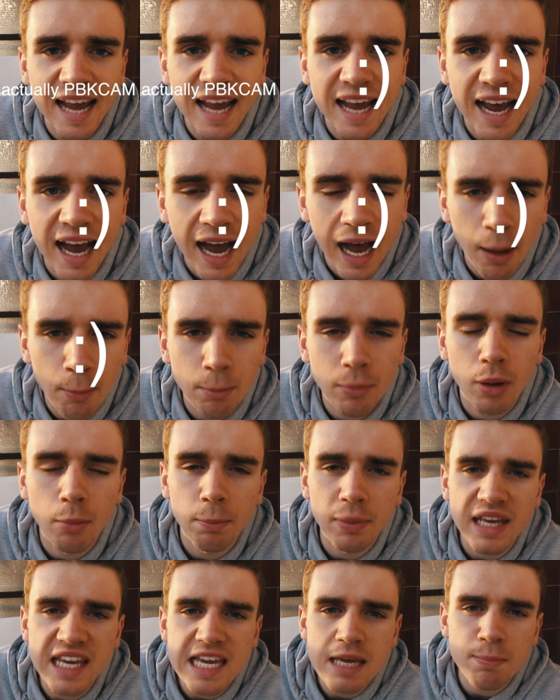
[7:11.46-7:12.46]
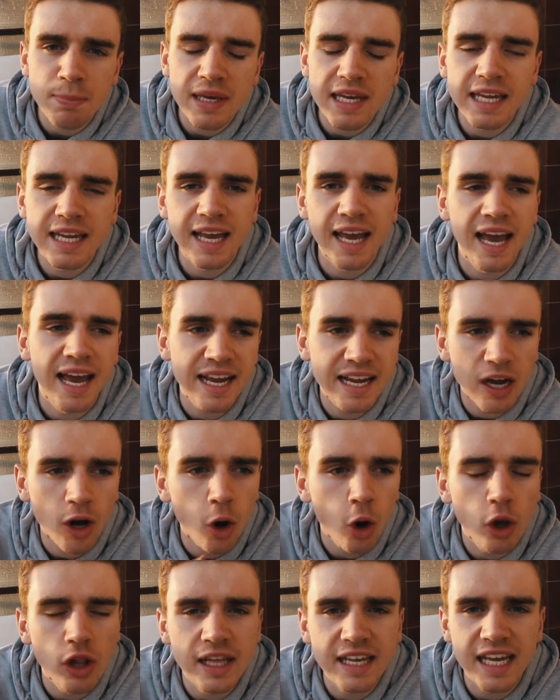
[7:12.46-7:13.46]
CAM PBK,
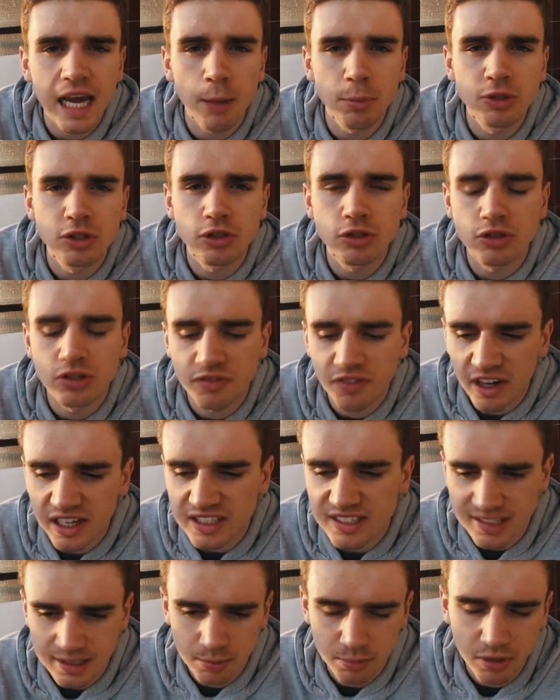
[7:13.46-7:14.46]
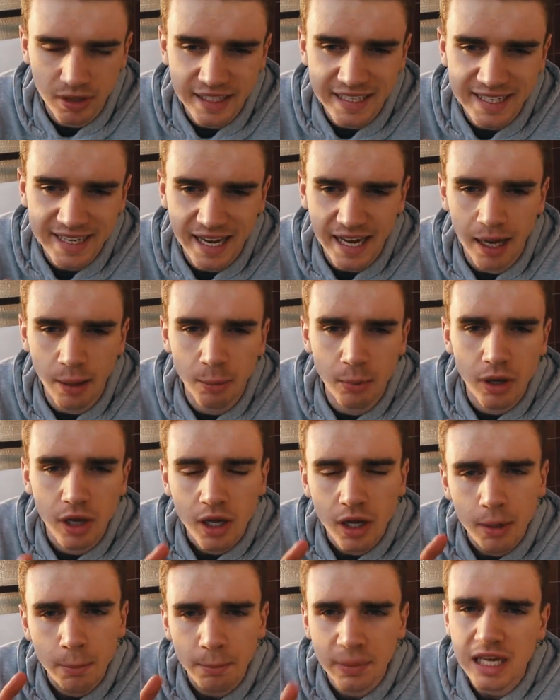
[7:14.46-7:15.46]
all in capitals, very simply CAM
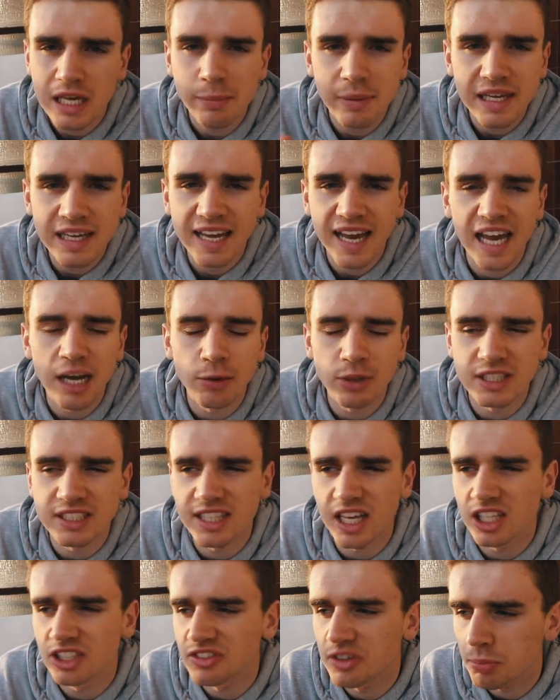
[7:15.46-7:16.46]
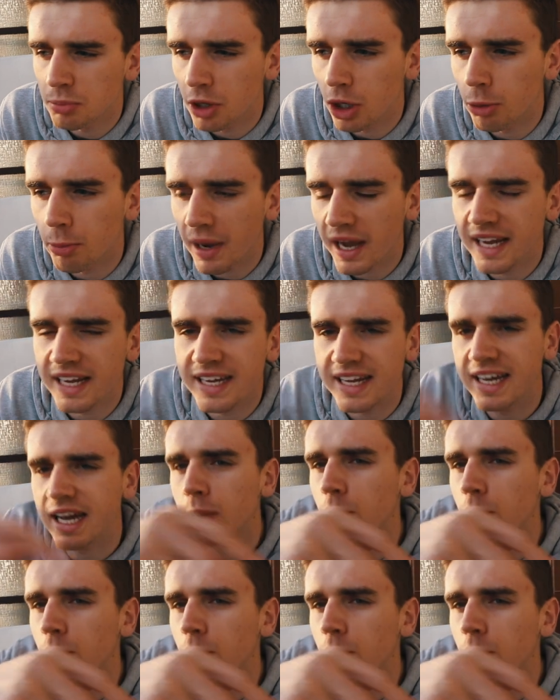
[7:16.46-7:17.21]
PBK which stands for Pro Bike Kit.